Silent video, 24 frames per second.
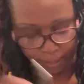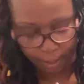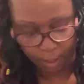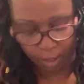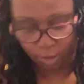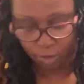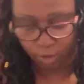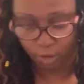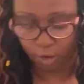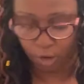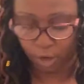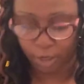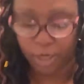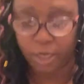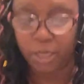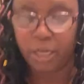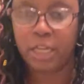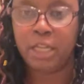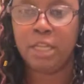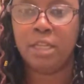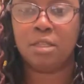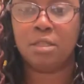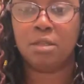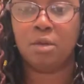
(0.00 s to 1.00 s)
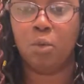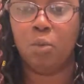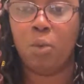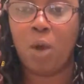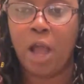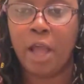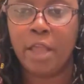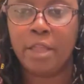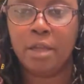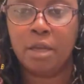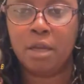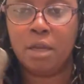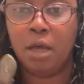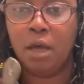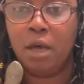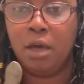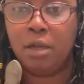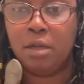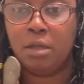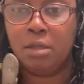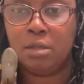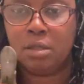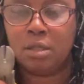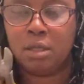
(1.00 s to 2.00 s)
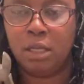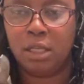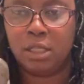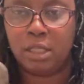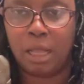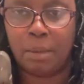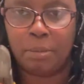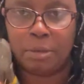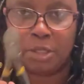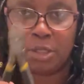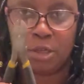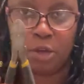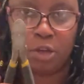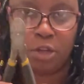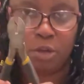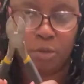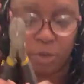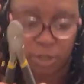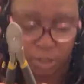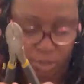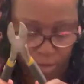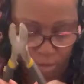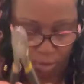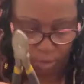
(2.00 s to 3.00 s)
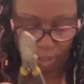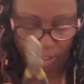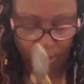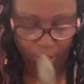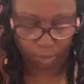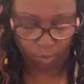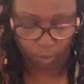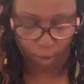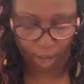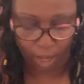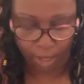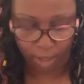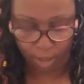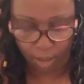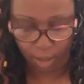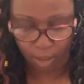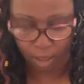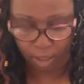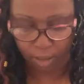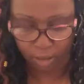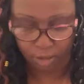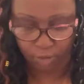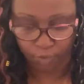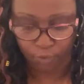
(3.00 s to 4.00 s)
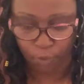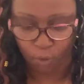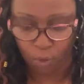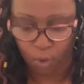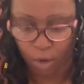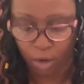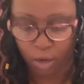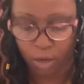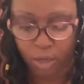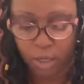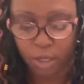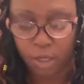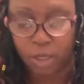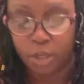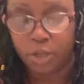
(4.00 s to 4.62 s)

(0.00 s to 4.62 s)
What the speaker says: You're going to need some wire cutters, because I'm going to show you what you're going to need the wire cutters for.